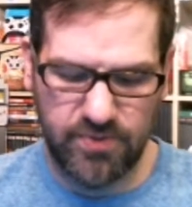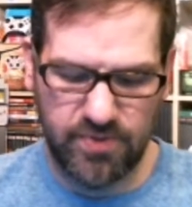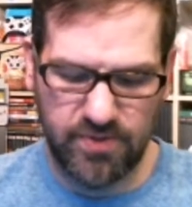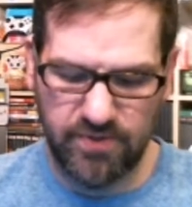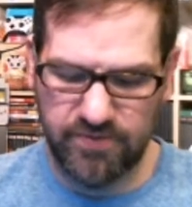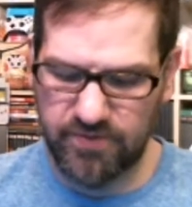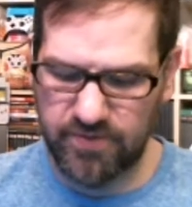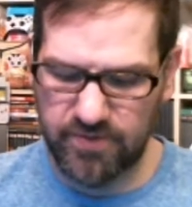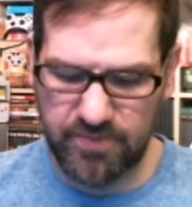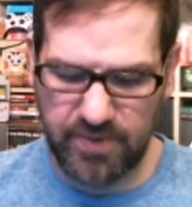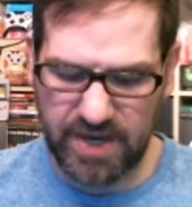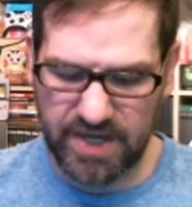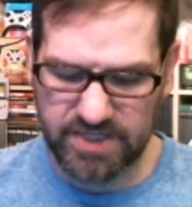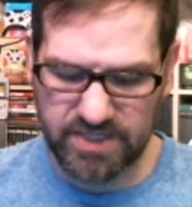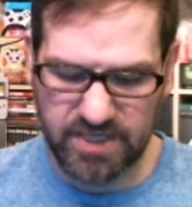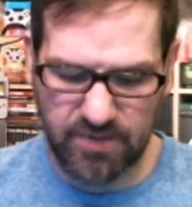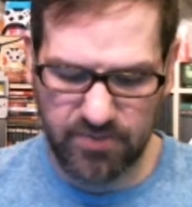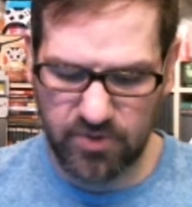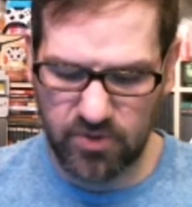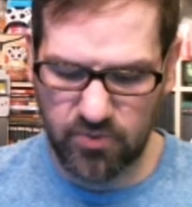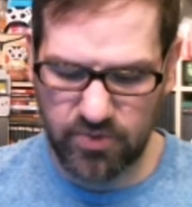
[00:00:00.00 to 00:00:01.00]
For the past
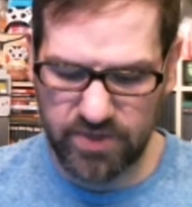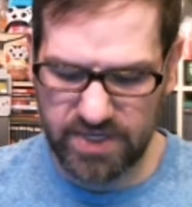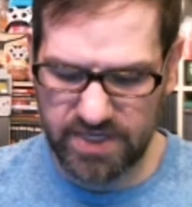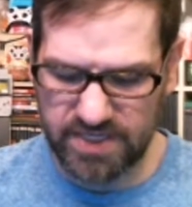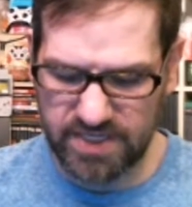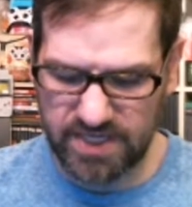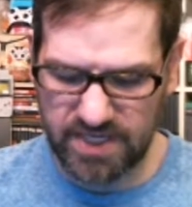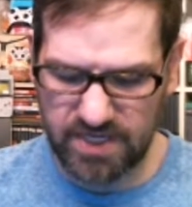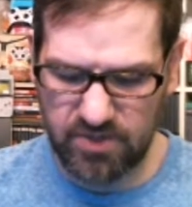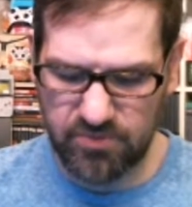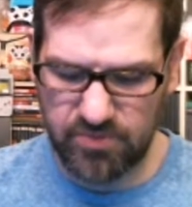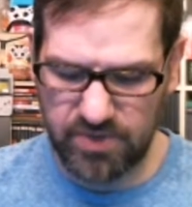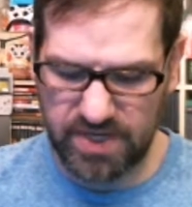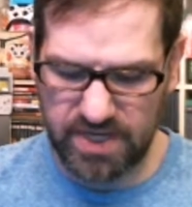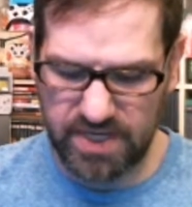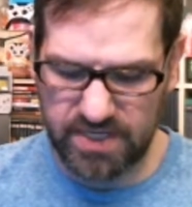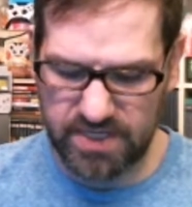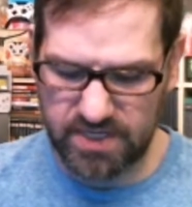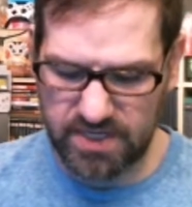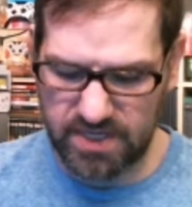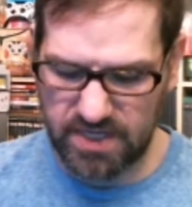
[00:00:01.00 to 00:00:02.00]
couple of weeks, it had
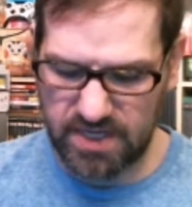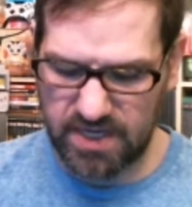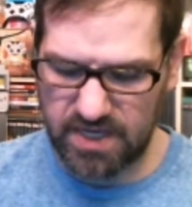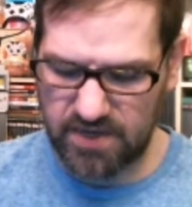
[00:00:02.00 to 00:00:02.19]
been